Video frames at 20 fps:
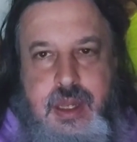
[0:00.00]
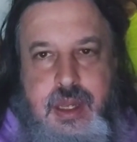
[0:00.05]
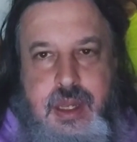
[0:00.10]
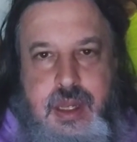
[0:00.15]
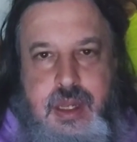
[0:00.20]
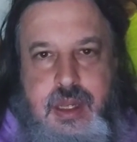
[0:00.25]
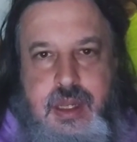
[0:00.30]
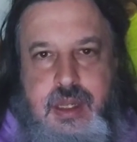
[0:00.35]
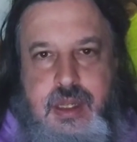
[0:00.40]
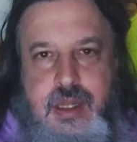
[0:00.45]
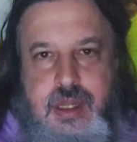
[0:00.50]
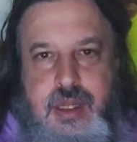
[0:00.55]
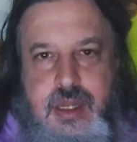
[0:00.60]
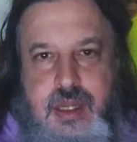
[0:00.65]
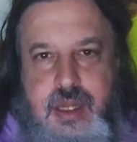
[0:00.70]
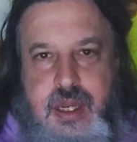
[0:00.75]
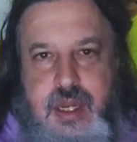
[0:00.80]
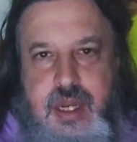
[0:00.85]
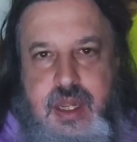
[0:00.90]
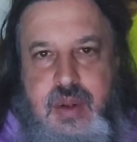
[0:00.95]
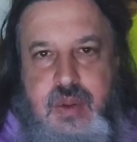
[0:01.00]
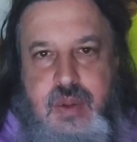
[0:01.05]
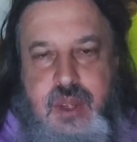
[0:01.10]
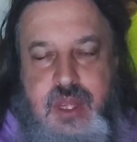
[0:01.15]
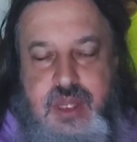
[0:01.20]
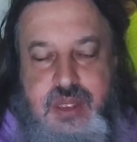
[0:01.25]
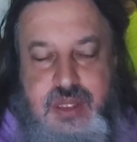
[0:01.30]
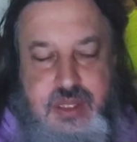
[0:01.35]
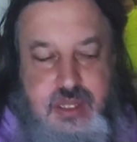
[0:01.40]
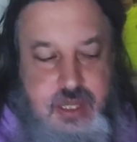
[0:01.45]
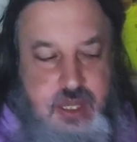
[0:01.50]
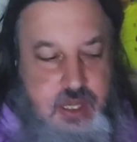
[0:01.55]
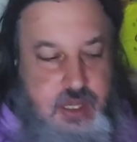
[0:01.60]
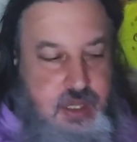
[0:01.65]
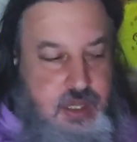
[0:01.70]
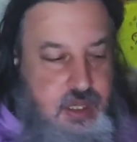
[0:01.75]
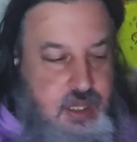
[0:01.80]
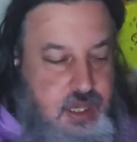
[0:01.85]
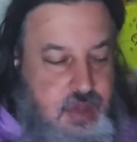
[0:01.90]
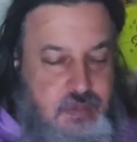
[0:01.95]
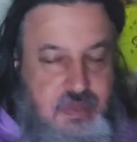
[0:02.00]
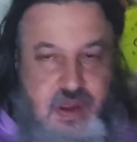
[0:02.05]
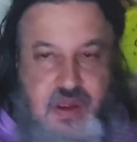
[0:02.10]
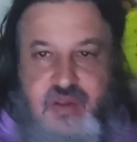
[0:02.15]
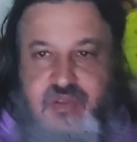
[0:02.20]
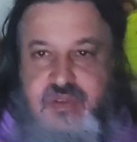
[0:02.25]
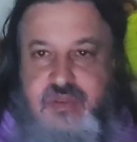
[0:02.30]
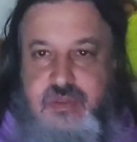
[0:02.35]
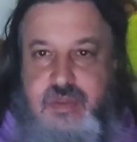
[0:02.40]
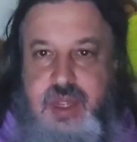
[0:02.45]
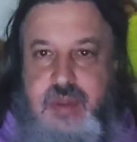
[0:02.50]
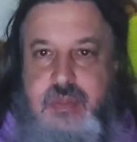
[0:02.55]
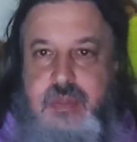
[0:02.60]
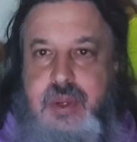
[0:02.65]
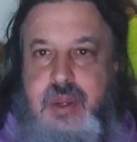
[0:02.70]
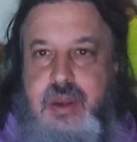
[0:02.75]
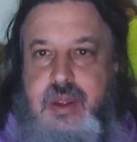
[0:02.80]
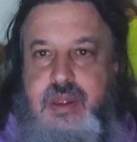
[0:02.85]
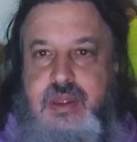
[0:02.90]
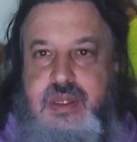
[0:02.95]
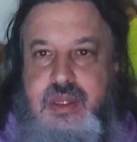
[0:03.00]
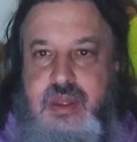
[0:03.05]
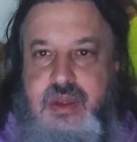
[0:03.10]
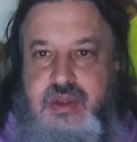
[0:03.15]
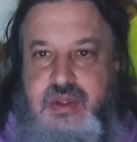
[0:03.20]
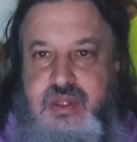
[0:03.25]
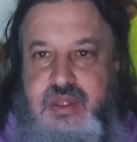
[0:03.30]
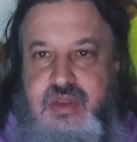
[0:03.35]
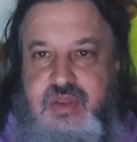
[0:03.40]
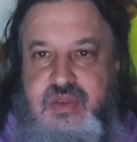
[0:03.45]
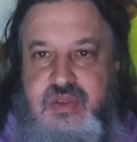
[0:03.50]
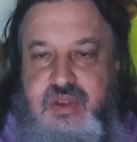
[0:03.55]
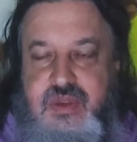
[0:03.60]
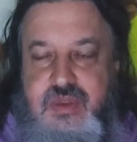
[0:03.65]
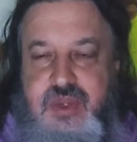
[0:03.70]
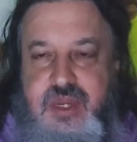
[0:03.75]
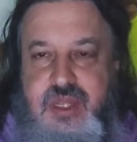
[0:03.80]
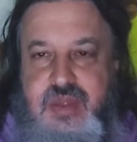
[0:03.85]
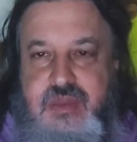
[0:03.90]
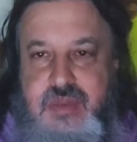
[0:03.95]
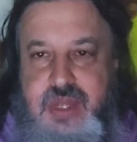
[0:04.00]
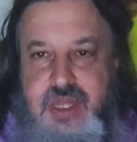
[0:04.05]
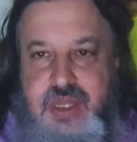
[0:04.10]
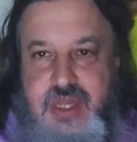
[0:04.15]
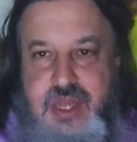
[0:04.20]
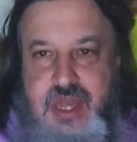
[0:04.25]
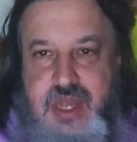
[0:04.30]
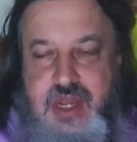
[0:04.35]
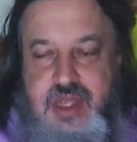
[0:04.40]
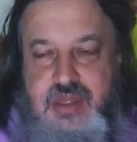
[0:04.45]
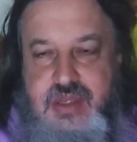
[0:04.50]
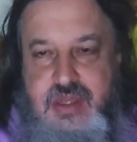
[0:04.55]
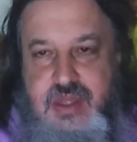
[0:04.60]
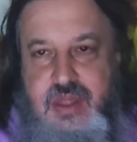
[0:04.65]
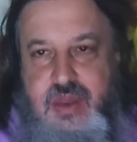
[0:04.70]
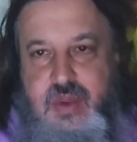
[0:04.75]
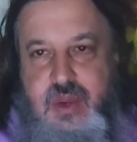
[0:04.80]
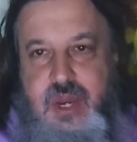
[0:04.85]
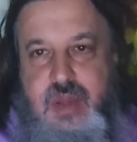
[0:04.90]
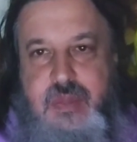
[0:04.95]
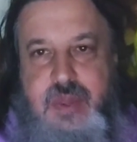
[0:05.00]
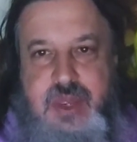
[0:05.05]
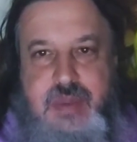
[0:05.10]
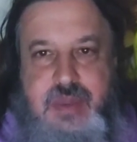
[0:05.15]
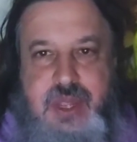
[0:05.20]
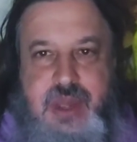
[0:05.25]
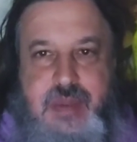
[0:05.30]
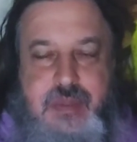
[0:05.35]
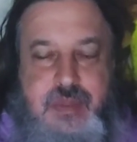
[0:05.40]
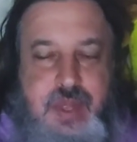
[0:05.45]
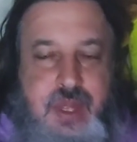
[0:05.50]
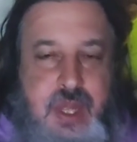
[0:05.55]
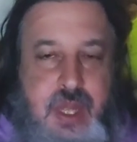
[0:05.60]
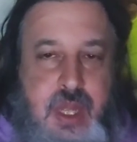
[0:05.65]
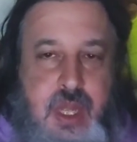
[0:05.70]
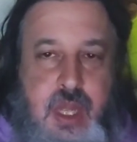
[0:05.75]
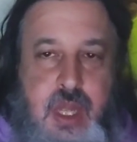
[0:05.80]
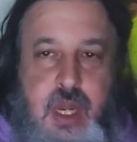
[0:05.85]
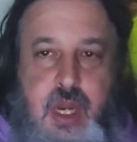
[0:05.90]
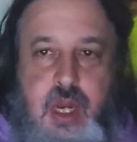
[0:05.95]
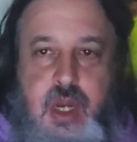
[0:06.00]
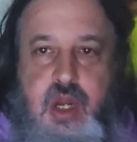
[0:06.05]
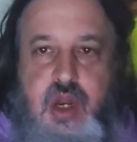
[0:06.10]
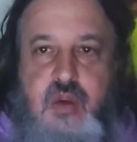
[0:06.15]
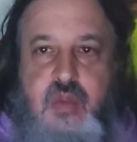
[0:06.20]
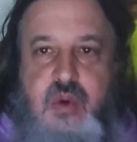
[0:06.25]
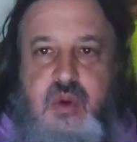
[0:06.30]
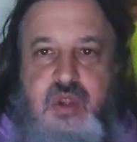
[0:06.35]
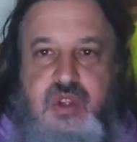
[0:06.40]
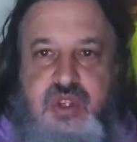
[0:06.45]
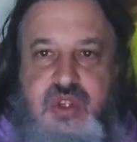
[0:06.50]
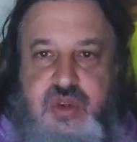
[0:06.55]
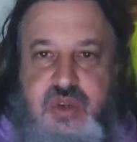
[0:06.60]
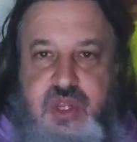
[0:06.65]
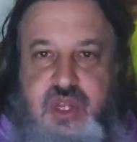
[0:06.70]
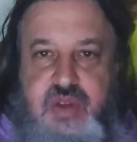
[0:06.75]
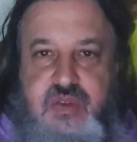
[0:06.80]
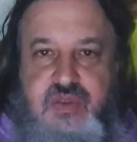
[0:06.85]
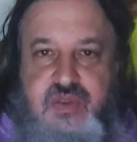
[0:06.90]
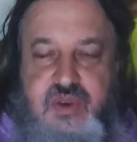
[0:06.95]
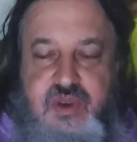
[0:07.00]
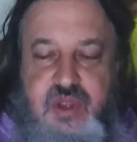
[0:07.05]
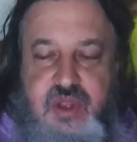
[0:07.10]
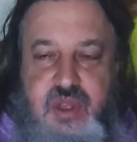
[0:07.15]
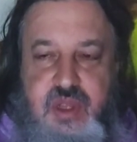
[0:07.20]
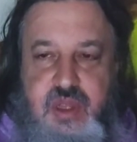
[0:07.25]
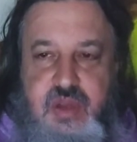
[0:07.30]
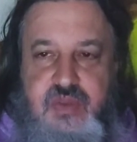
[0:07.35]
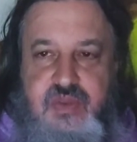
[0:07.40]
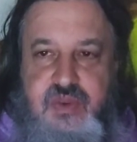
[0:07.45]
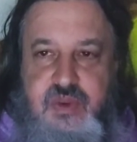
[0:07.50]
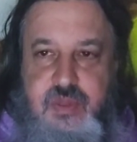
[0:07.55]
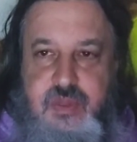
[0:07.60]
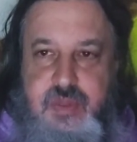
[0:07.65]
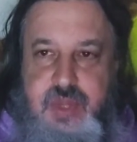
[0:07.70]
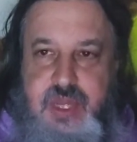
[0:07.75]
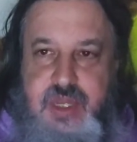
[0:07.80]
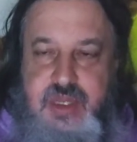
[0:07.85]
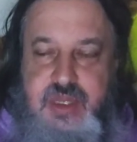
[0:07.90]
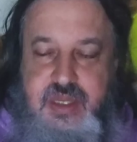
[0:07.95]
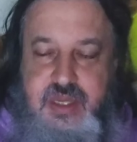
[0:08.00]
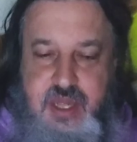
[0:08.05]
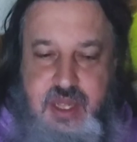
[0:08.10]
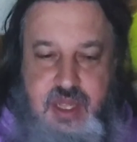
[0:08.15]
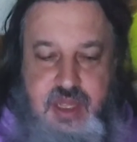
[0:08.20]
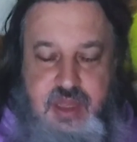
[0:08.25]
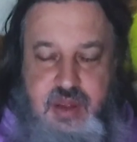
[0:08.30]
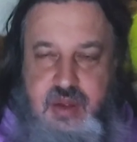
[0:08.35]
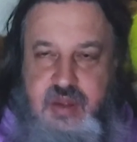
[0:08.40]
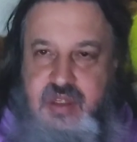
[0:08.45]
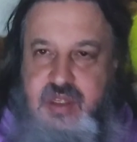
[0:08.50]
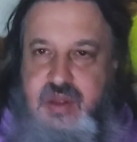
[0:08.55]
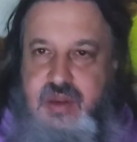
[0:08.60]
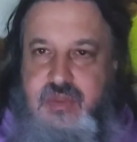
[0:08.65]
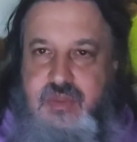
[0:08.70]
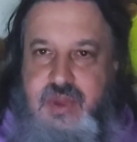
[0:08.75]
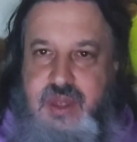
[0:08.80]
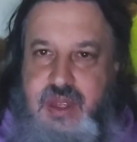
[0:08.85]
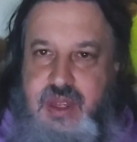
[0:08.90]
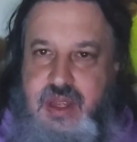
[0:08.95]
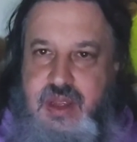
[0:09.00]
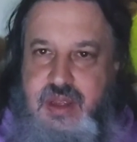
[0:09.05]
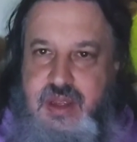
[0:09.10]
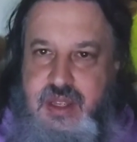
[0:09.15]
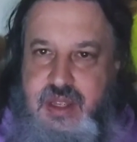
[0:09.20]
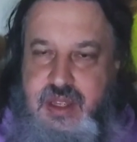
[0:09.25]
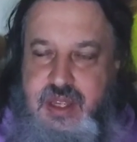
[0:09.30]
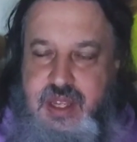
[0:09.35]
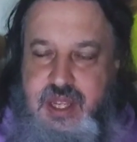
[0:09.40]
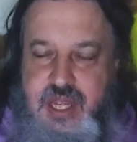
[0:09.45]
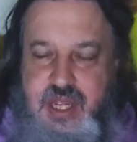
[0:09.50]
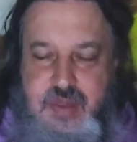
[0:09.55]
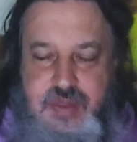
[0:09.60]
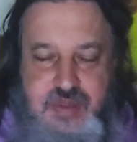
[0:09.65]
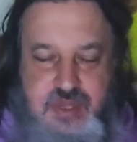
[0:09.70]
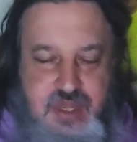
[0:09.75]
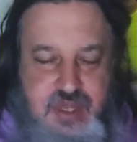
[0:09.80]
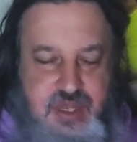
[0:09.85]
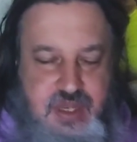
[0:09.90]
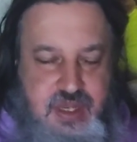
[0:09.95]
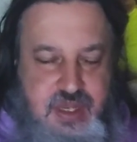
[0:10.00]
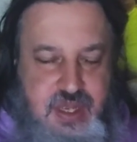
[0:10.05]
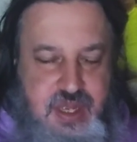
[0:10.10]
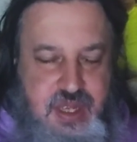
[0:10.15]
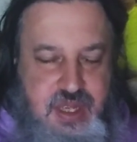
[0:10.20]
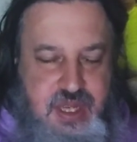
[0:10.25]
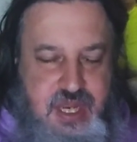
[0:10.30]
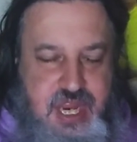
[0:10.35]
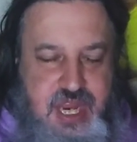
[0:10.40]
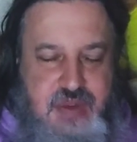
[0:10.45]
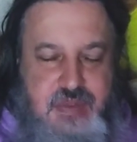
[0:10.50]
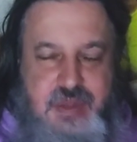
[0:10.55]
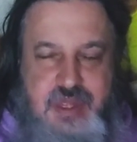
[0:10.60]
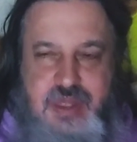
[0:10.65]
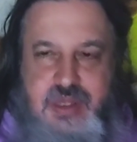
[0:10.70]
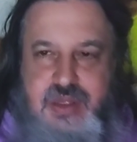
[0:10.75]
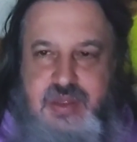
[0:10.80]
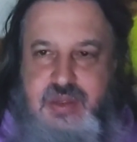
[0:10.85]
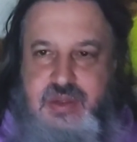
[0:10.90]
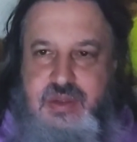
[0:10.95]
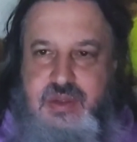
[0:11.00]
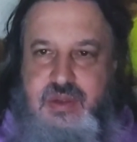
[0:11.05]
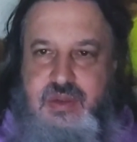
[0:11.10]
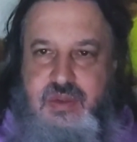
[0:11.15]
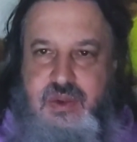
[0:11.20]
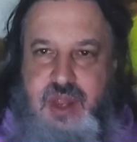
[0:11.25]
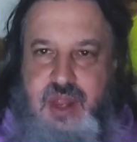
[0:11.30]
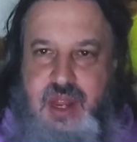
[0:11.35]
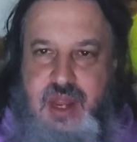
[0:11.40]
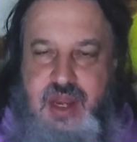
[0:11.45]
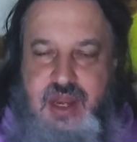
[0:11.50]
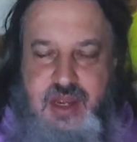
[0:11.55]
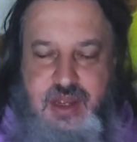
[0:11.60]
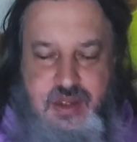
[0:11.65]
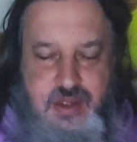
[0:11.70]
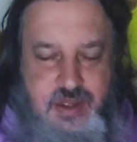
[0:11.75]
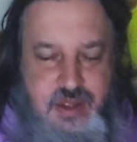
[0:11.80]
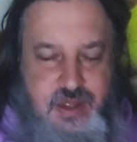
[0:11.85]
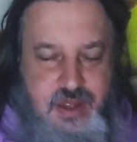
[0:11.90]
Uh, anyways, uh, I'm off to my parents' house in a few minutes. My dad is on the way to pick me up no more scooting for a for a bit. Uh, there's some uh, hiccups that came into the ride,